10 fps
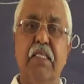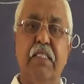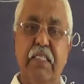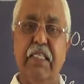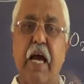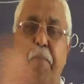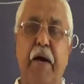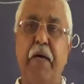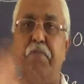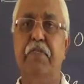GI
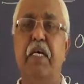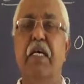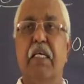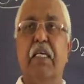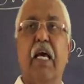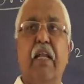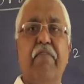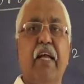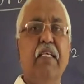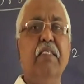pipes,
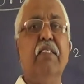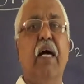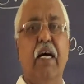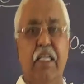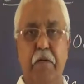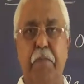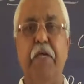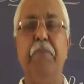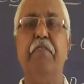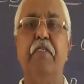galvanized iron
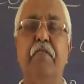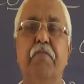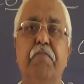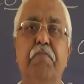pipes.